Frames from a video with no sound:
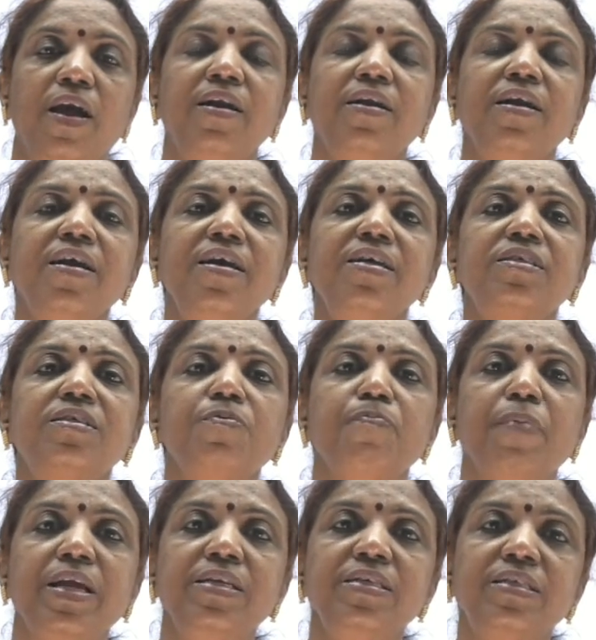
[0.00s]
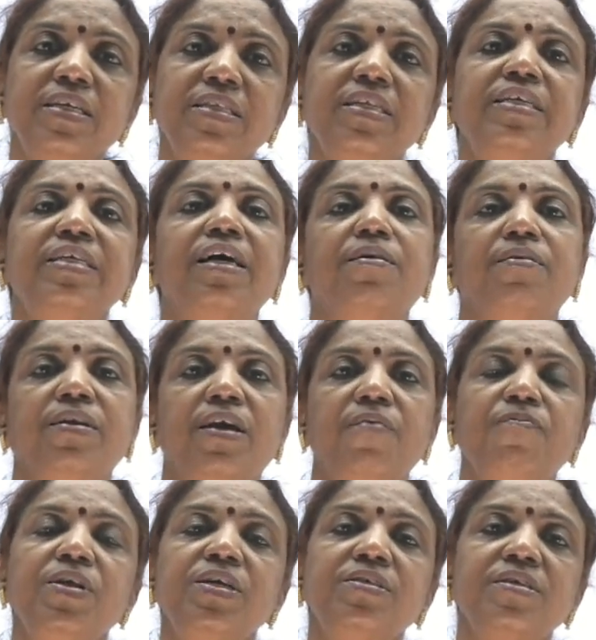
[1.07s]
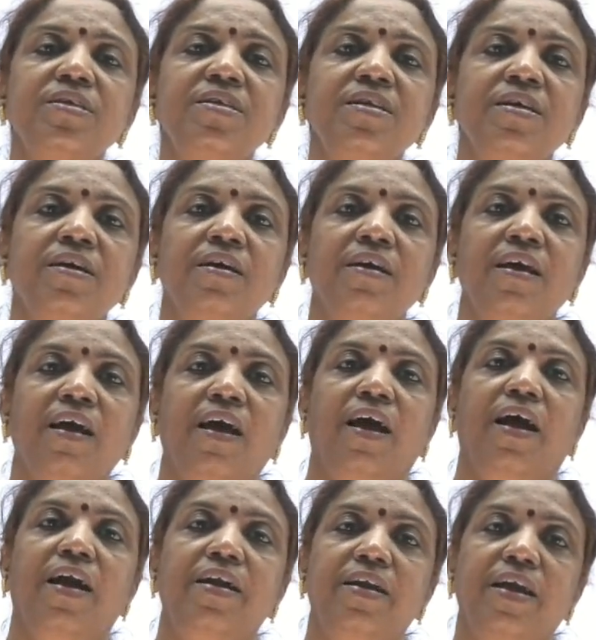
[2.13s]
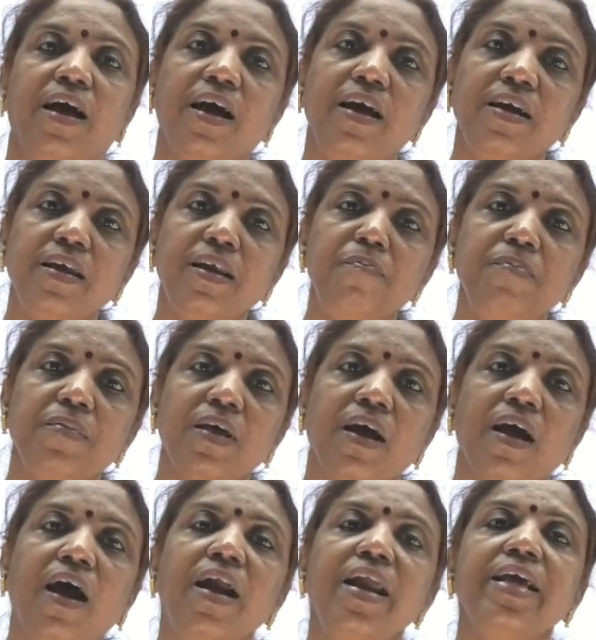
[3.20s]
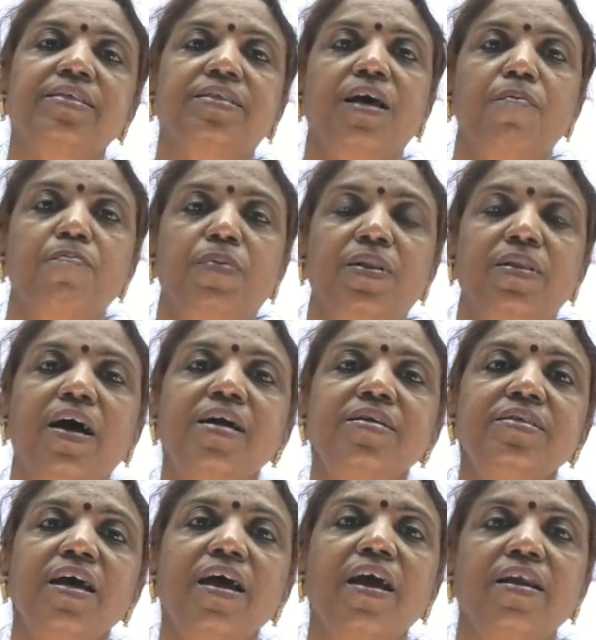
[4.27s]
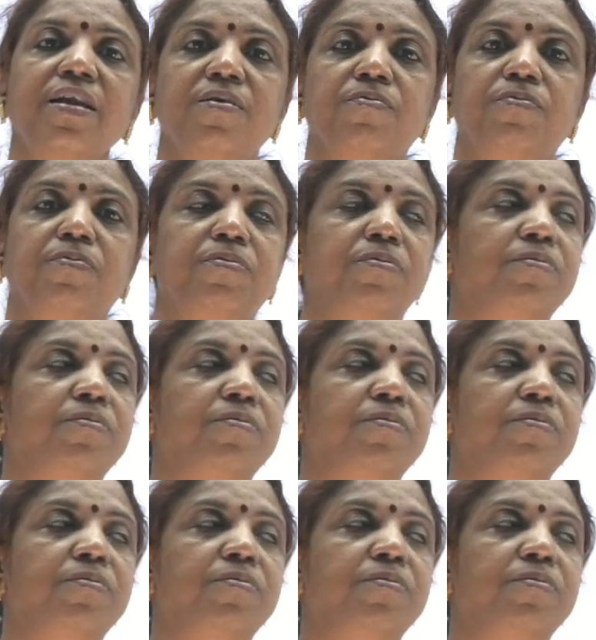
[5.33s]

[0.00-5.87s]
At least mention the definition and diagram and example, that's enough.